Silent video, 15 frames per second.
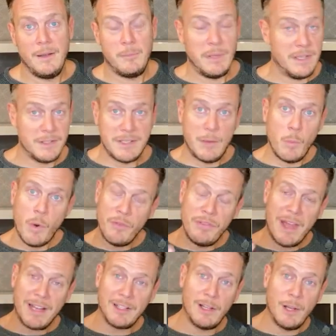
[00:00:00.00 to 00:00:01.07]
Because they want
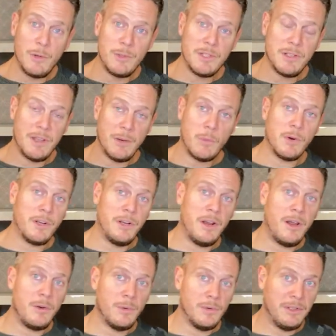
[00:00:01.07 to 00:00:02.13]
that closure, they want to
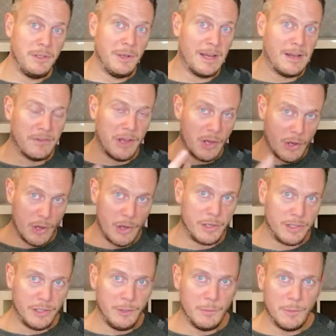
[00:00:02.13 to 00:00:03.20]
know. And you have a hurt
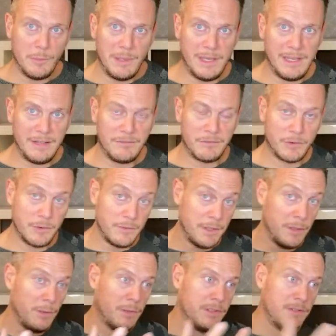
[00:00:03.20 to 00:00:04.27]
human being in front of
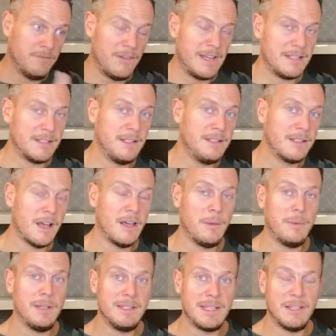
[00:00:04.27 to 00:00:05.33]
you who's invested time
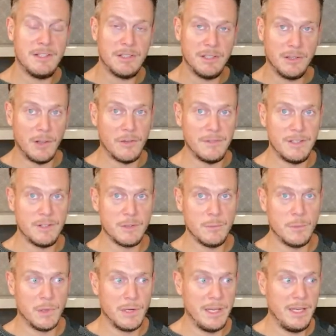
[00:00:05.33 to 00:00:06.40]
and attention and love in
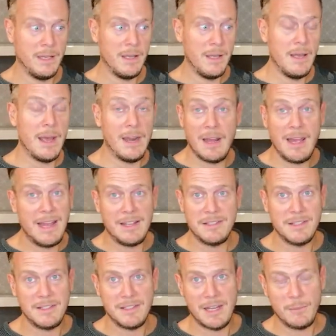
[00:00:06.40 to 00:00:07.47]
somebody. And I asked
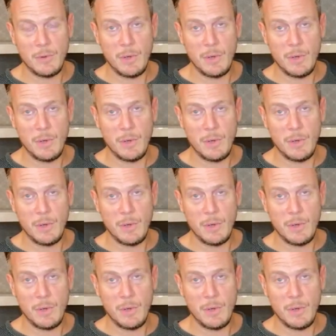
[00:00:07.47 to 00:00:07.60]
the same